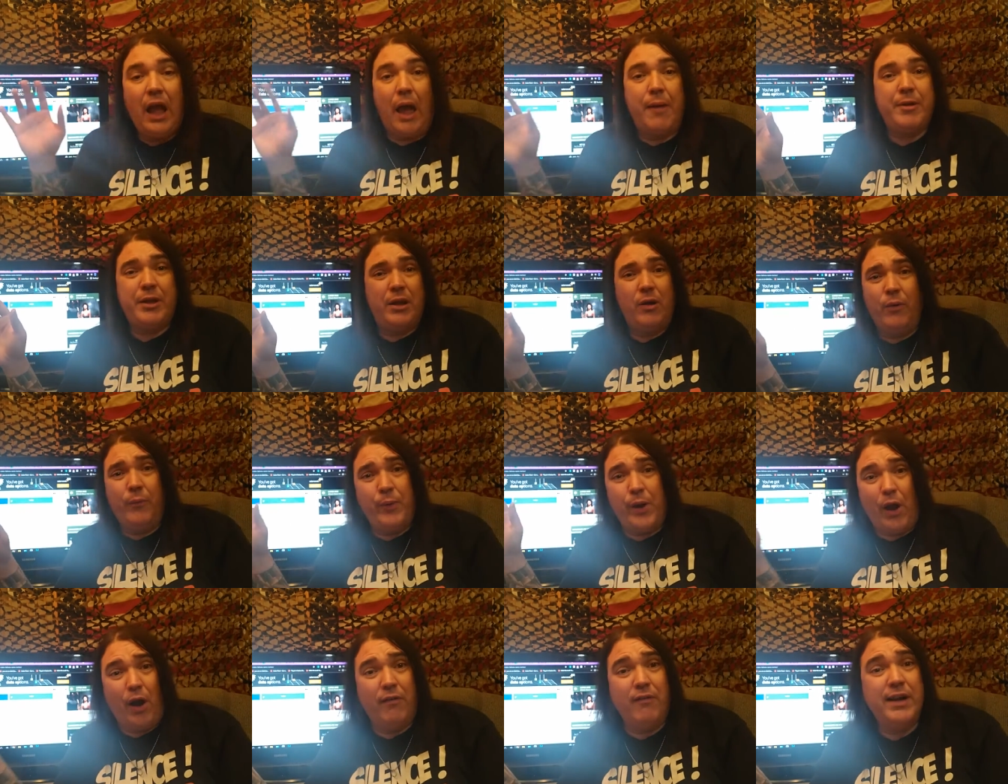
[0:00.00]
I mean,
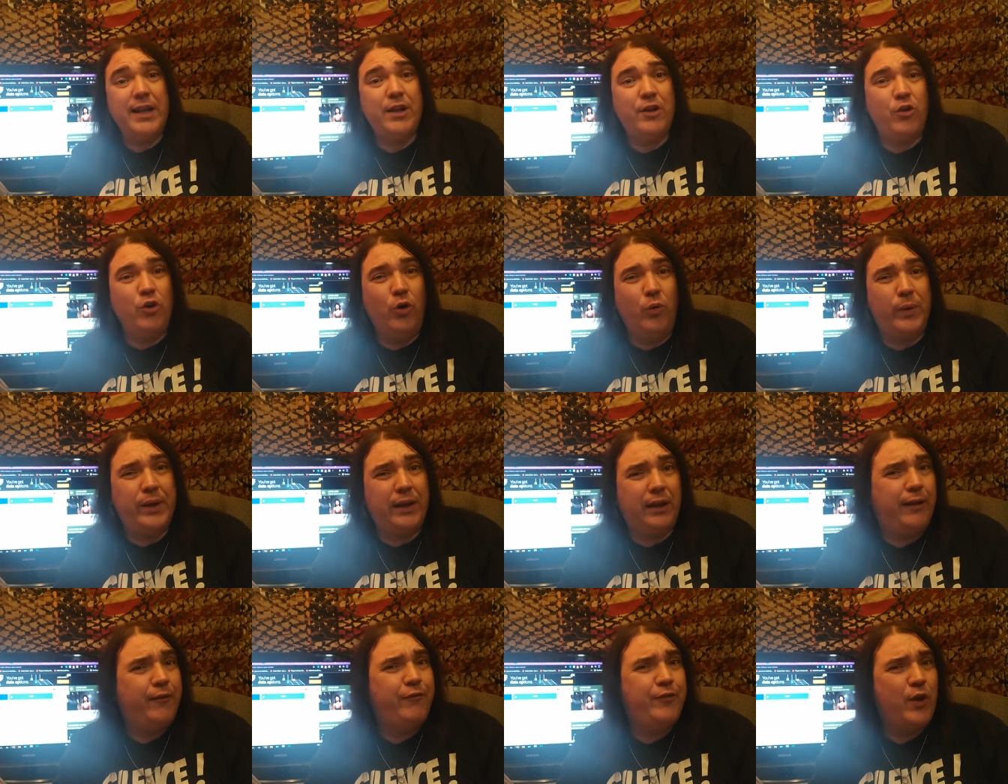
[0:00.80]
we already knew we
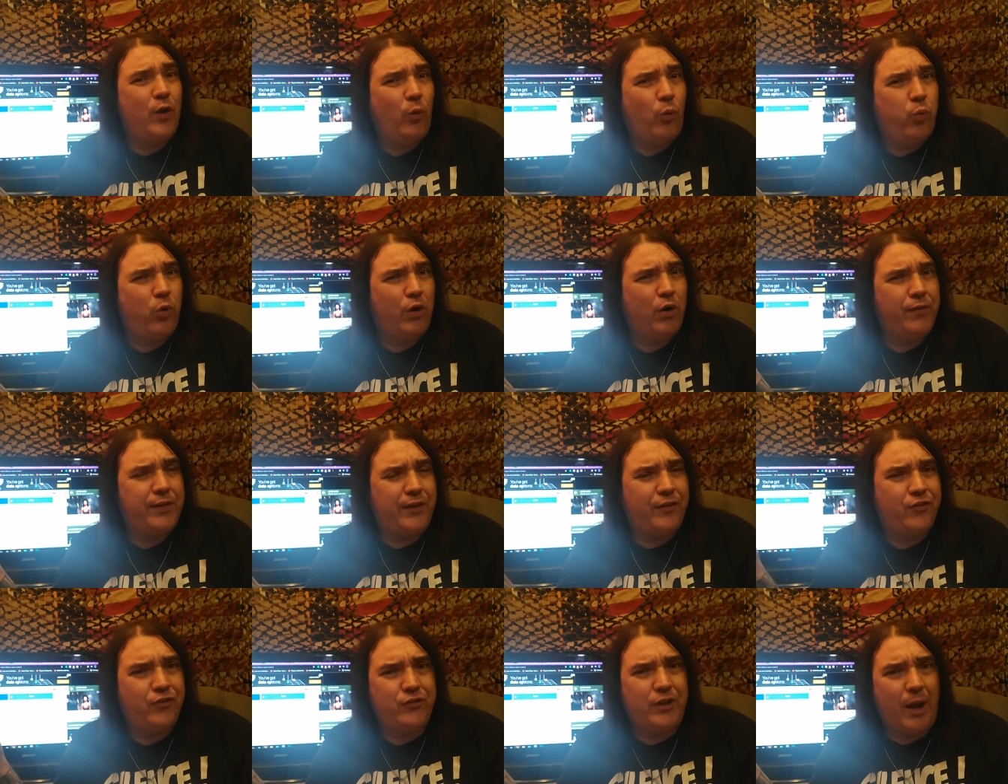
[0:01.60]
lived in a world that's